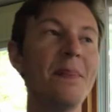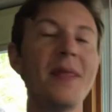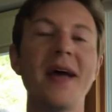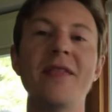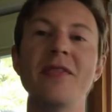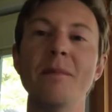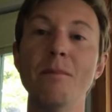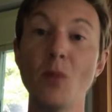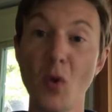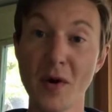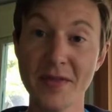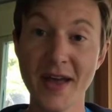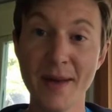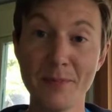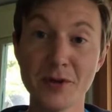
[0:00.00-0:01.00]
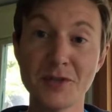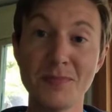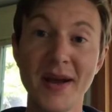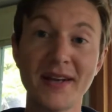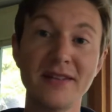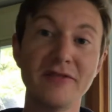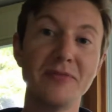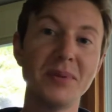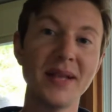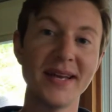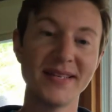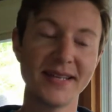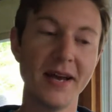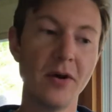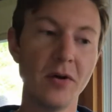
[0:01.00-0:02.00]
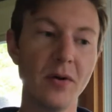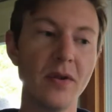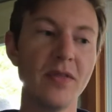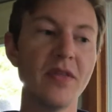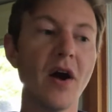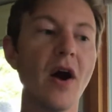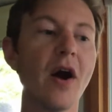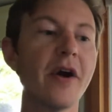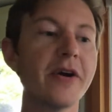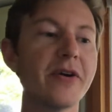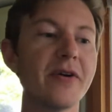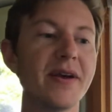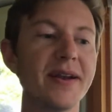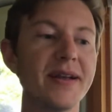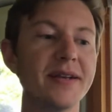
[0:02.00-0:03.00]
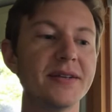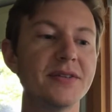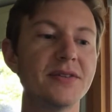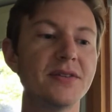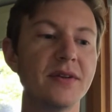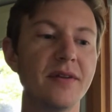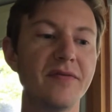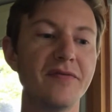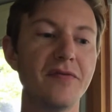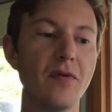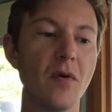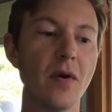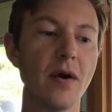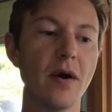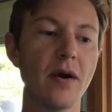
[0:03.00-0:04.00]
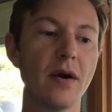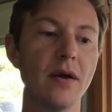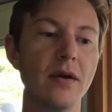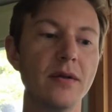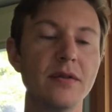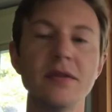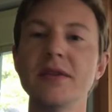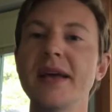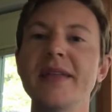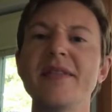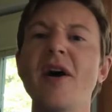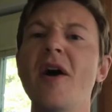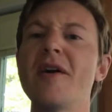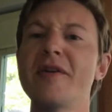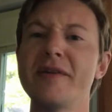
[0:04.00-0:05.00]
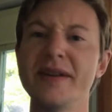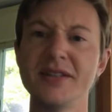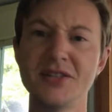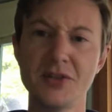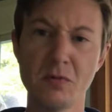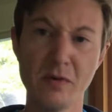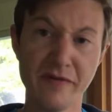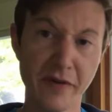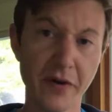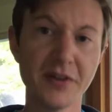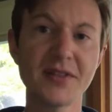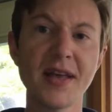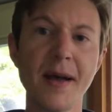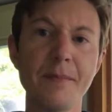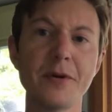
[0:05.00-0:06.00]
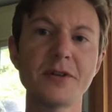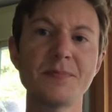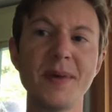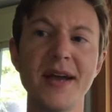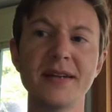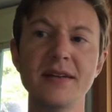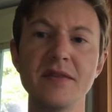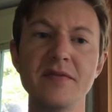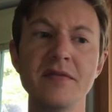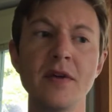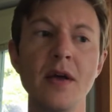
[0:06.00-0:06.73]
And the more that perspective plays out, the harder it is to reverse that perspective.